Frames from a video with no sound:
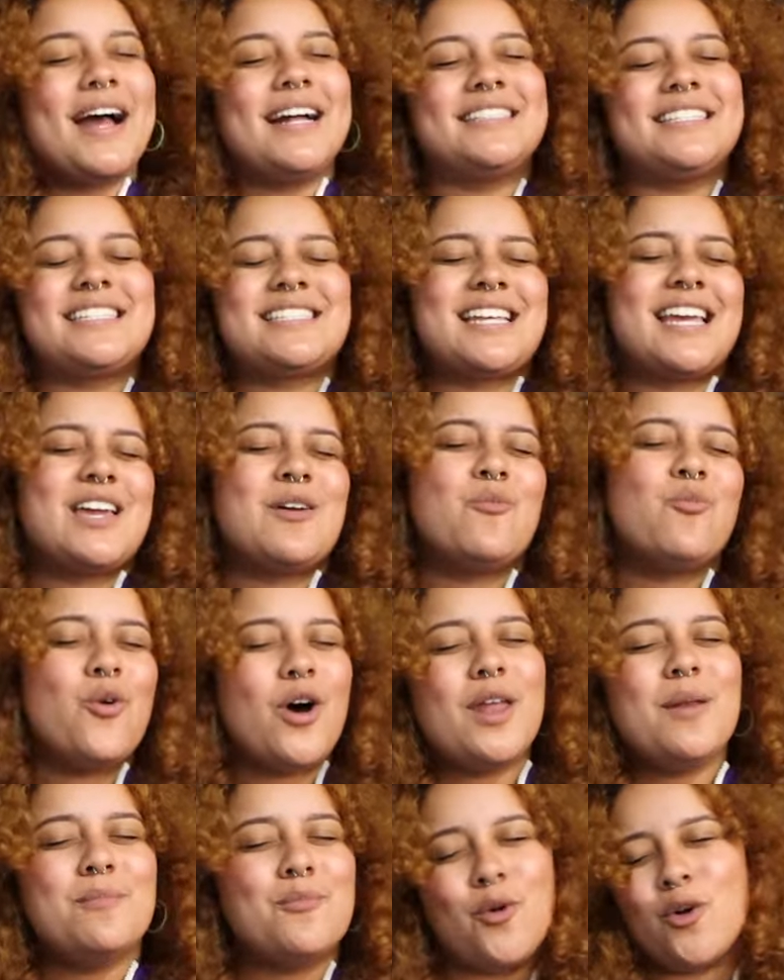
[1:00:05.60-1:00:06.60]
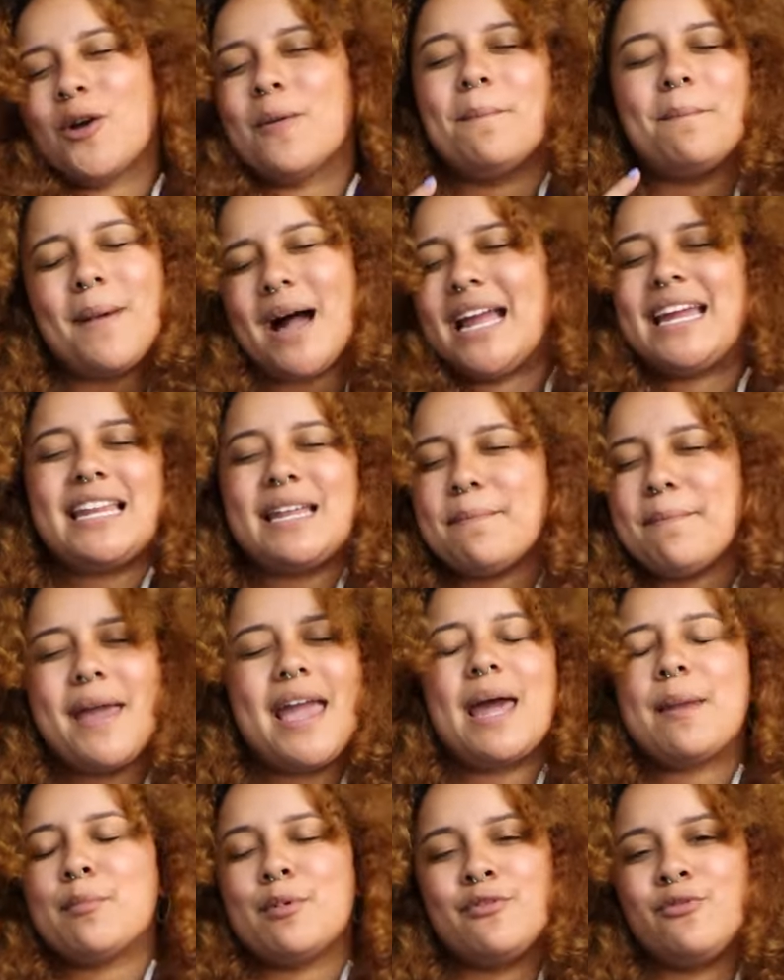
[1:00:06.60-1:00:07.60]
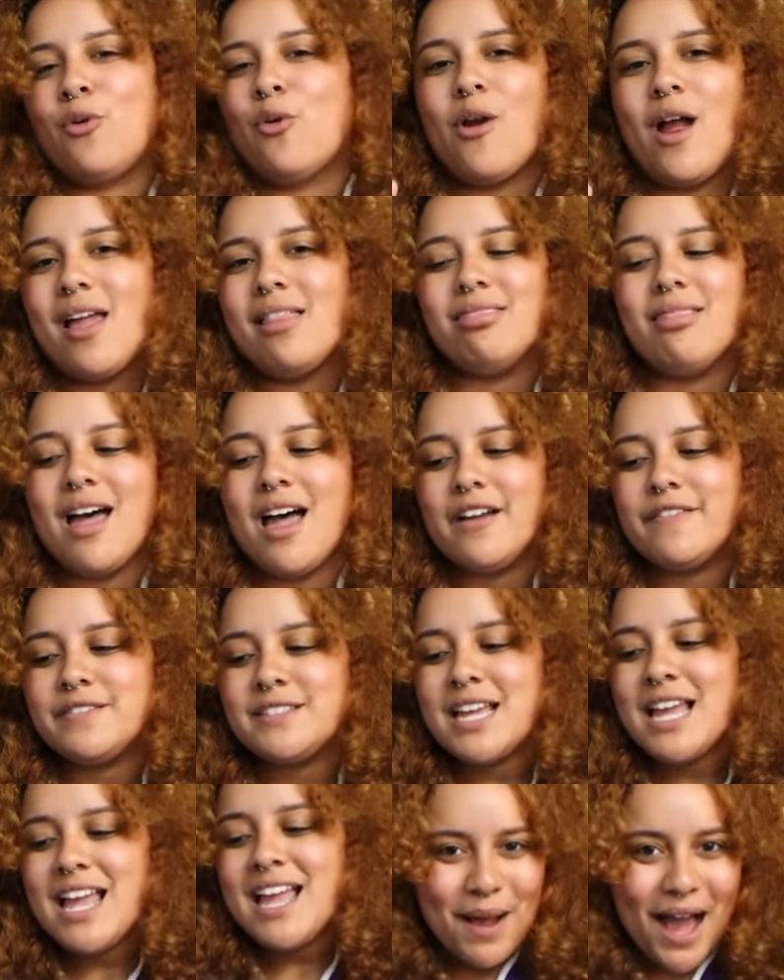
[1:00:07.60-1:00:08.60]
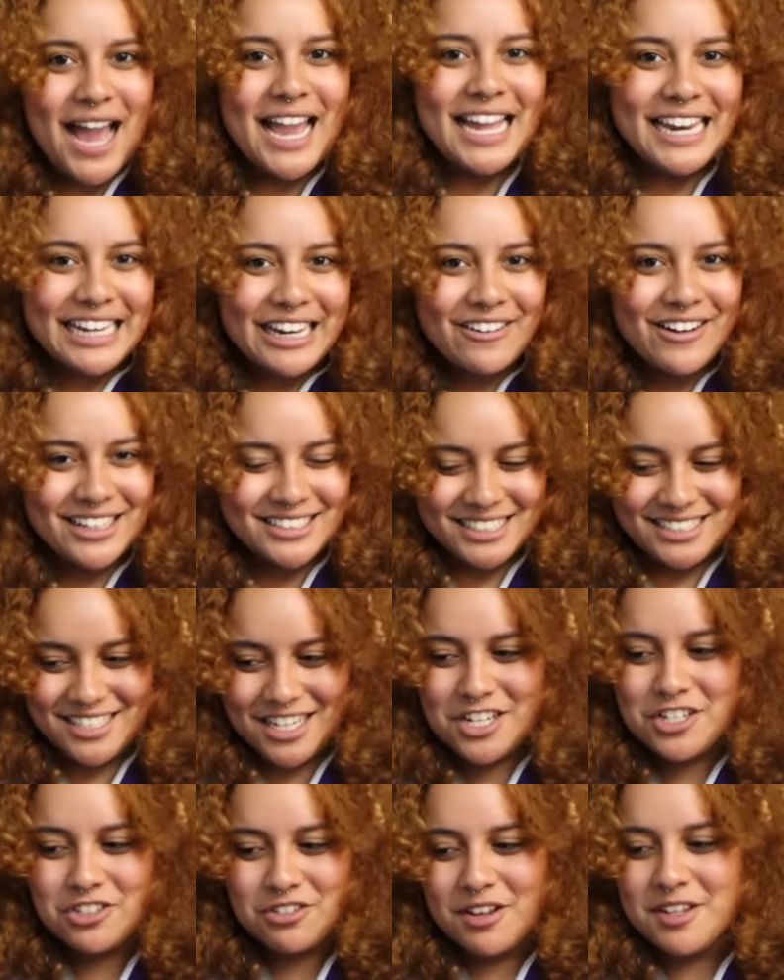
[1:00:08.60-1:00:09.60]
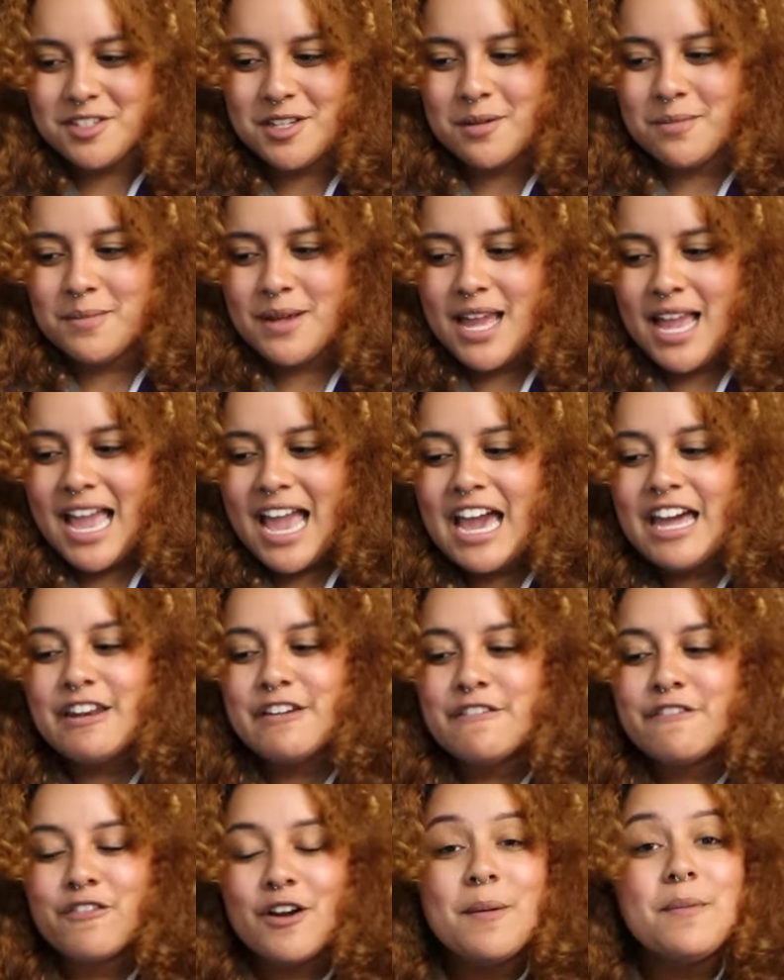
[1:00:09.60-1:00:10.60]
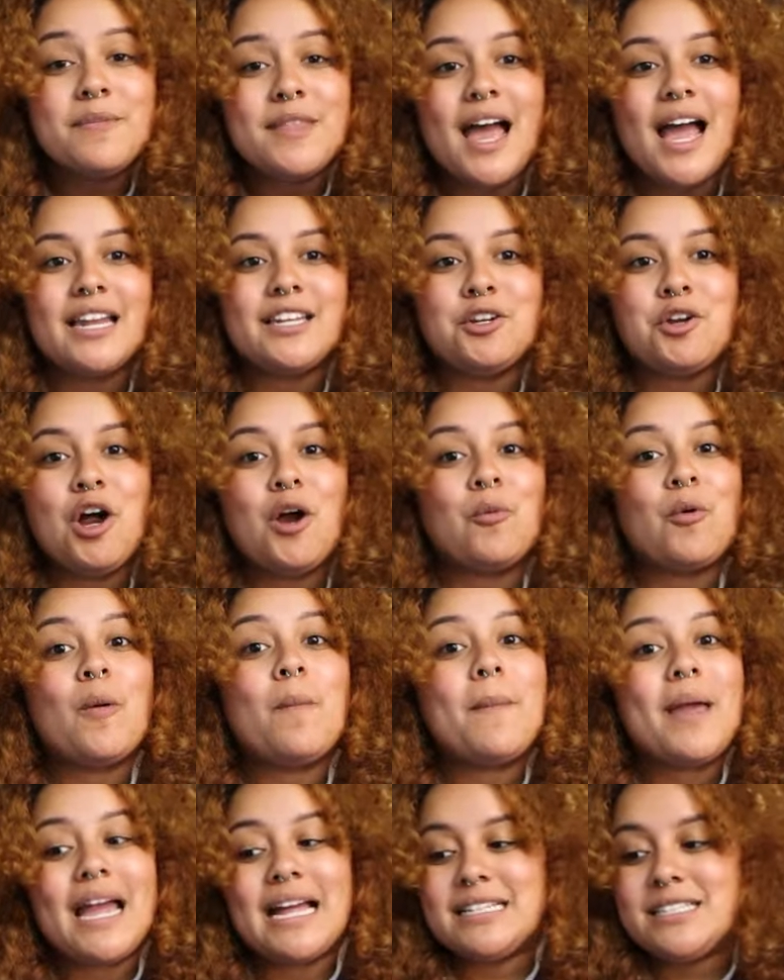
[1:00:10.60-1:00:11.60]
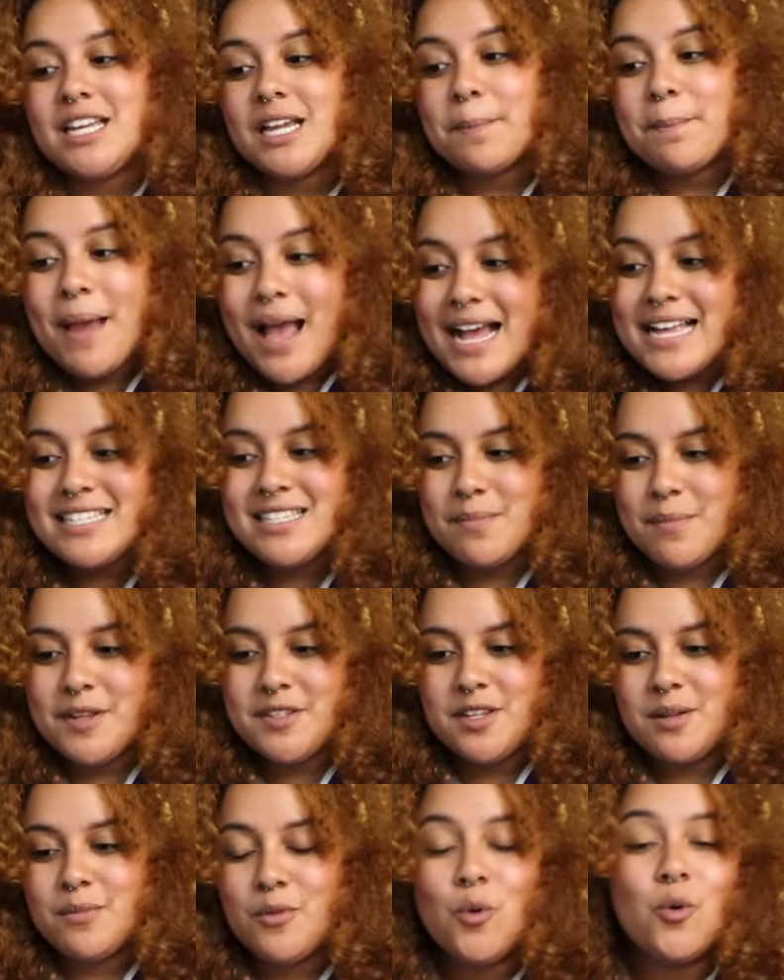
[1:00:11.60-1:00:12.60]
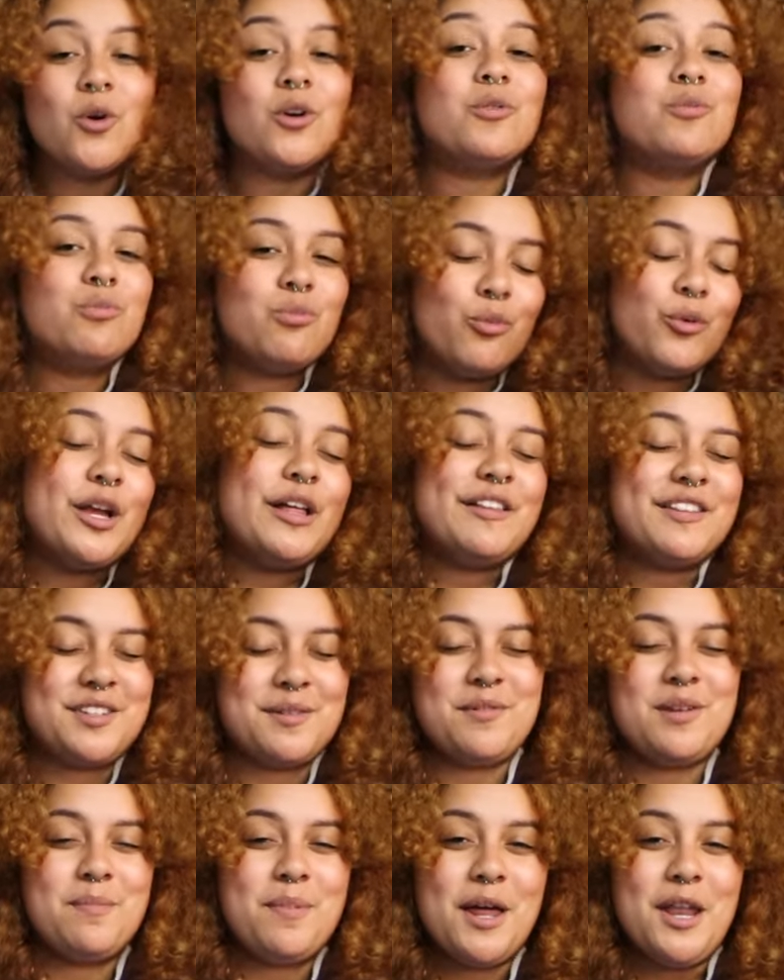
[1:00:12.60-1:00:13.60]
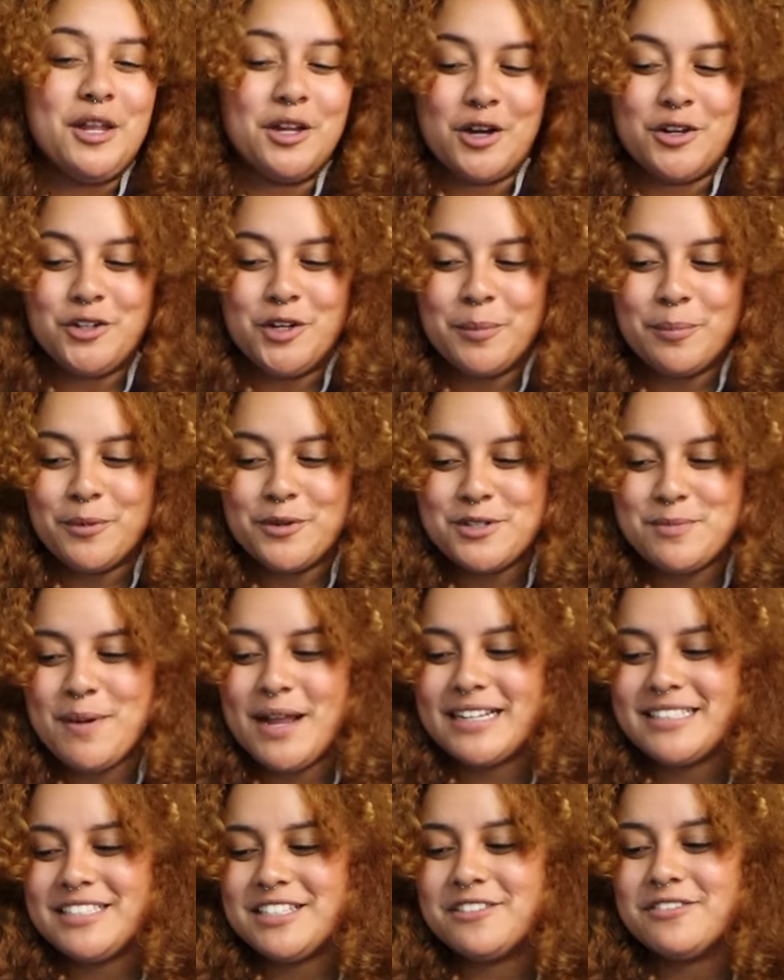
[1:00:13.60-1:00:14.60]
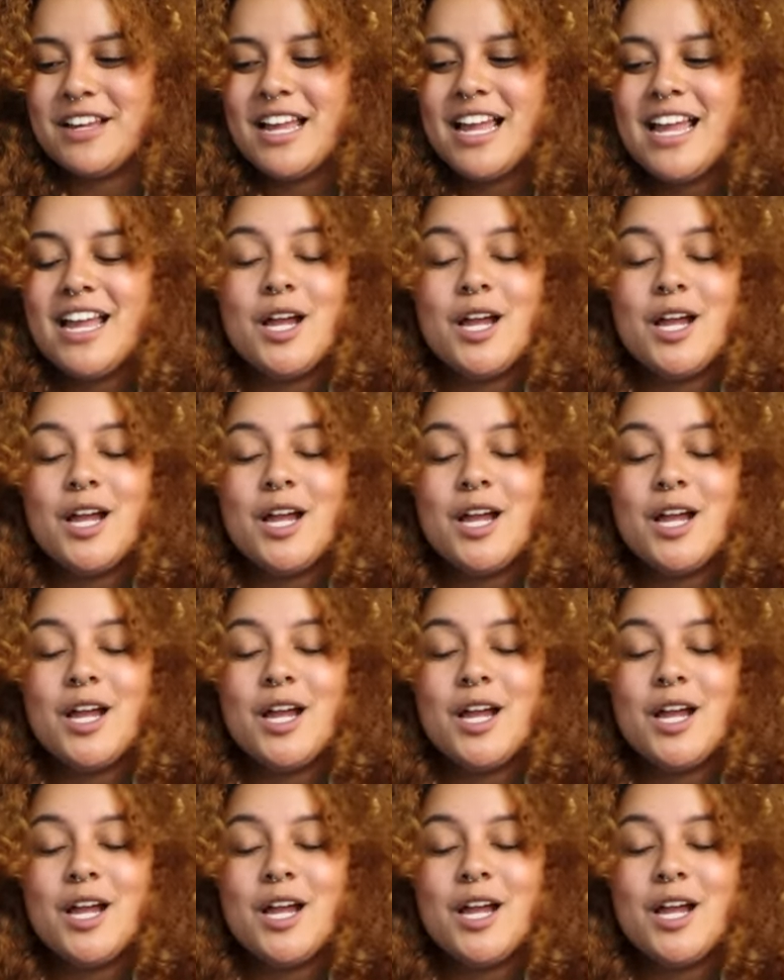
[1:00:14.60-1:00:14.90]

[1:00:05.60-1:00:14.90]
I had to say one more mighty man before I left, pioneered existentialism, and from that, a romantic pessimism, or realism depending on your perspective,